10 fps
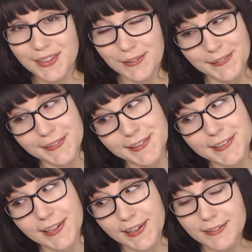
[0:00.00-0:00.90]
and on the
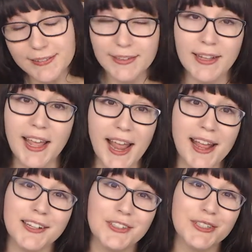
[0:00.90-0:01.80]
inside,
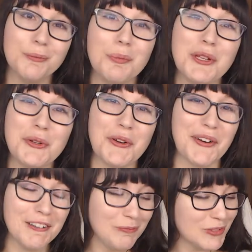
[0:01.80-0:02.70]
and your computer.
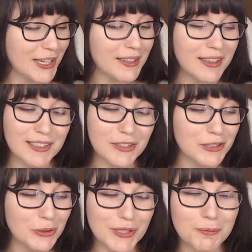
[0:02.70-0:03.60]
Check that your
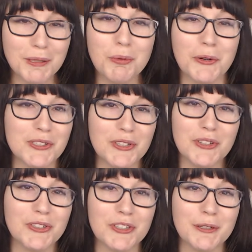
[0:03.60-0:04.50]
USB port's good
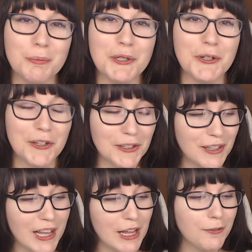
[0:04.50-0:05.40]
on your computer.
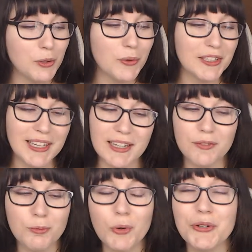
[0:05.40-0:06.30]
If you want to get
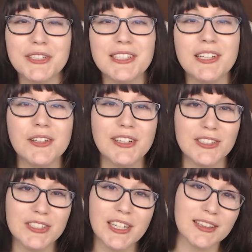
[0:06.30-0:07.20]
even more in detail, you
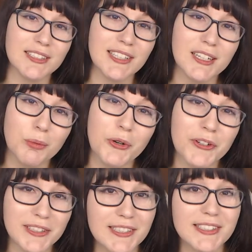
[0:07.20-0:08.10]
can check the SATA port
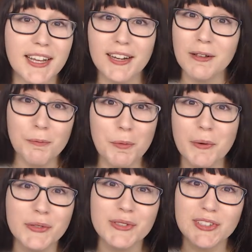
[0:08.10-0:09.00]
on the inside.
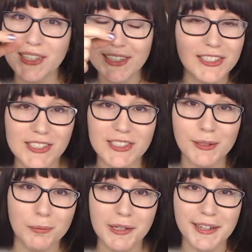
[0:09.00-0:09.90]
Mostly, you could just
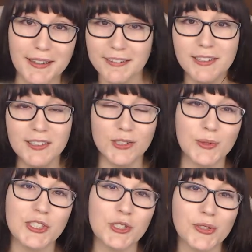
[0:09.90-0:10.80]
unplug it,
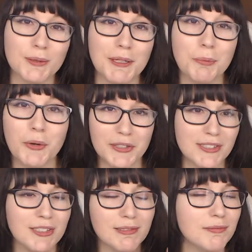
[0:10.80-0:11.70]
switch USB
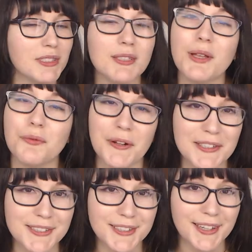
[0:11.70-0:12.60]
ports, see if that
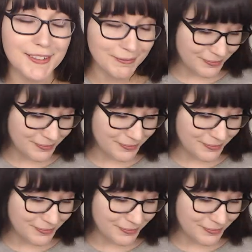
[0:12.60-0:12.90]
fixes it.